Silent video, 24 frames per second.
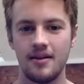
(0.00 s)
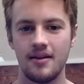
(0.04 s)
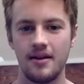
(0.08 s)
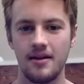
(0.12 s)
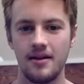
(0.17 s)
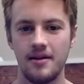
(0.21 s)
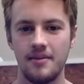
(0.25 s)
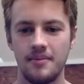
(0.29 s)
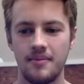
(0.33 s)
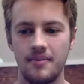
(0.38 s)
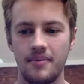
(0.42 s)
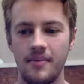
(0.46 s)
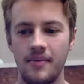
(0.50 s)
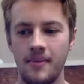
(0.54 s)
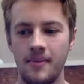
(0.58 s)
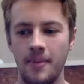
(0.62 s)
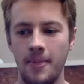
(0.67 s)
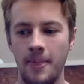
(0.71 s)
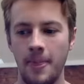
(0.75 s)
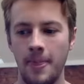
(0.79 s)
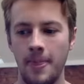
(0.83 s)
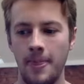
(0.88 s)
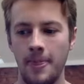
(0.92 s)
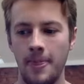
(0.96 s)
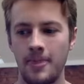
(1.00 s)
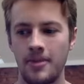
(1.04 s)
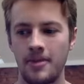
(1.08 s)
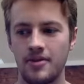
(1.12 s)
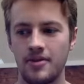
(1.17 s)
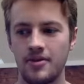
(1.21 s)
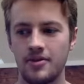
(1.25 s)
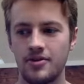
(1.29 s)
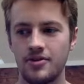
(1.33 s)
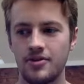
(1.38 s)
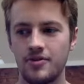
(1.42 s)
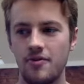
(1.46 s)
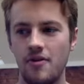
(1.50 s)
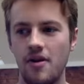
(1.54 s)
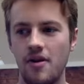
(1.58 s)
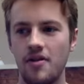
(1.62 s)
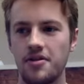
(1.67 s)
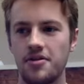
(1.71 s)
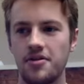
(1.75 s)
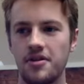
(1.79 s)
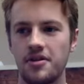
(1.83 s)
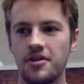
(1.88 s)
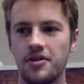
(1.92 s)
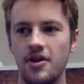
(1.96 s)
So
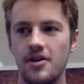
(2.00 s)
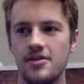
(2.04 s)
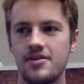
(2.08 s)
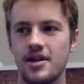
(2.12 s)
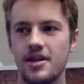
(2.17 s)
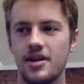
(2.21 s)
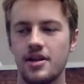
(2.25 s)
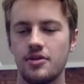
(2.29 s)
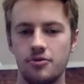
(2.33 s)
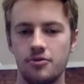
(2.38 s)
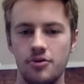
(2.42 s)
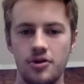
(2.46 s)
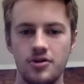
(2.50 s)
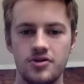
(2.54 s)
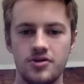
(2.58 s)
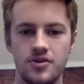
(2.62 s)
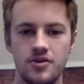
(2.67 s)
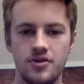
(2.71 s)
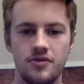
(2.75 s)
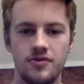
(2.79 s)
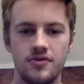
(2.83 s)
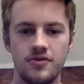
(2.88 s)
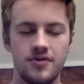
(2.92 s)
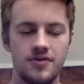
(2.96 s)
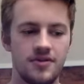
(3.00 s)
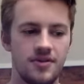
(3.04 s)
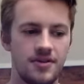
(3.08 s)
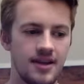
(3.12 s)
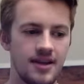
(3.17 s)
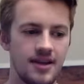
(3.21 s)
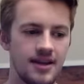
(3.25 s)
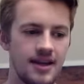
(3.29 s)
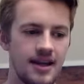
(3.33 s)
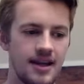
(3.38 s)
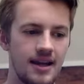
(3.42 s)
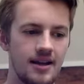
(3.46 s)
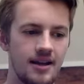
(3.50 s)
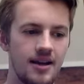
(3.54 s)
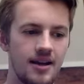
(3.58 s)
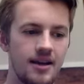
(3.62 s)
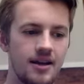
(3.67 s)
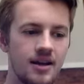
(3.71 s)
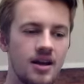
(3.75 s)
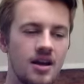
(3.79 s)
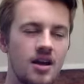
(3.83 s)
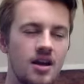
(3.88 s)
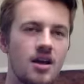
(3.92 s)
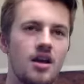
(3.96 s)
rather than going down a route of thinking
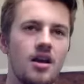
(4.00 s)
like,